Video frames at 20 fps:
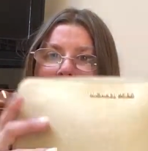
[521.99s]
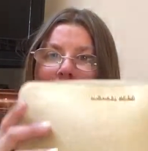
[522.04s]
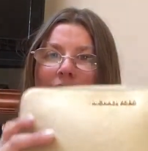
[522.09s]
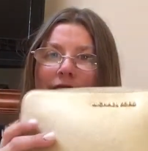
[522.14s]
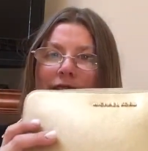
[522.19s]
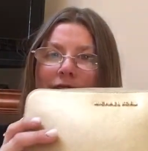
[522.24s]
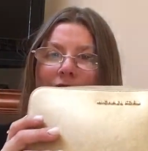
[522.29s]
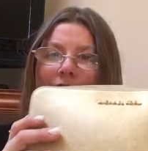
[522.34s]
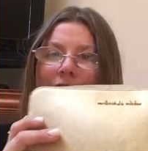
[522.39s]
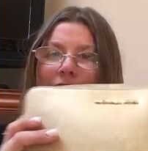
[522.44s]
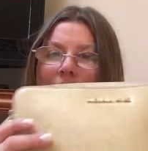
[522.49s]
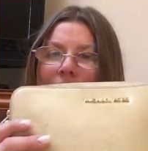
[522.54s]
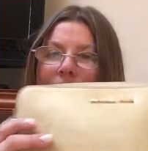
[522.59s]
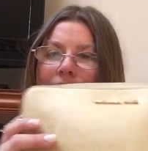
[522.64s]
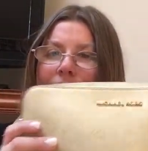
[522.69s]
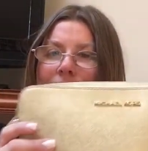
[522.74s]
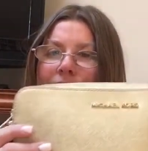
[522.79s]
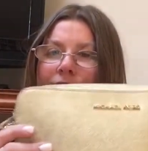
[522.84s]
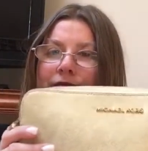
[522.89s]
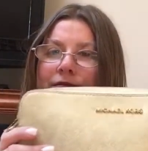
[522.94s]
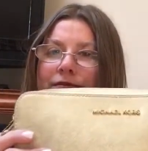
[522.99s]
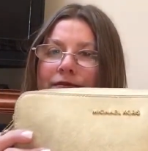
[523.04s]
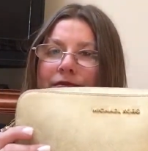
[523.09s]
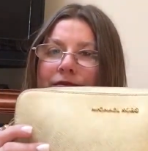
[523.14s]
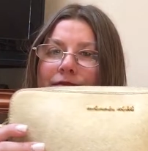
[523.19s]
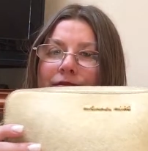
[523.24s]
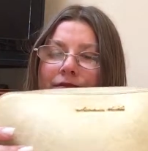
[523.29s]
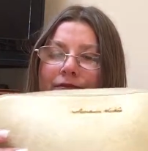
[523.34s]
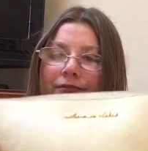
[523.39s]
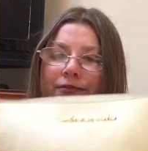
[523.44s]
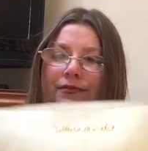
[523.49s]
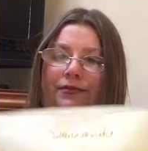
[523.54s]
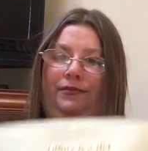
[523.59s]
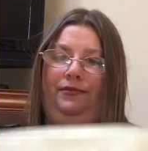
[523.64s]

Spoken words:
Nobody speaks.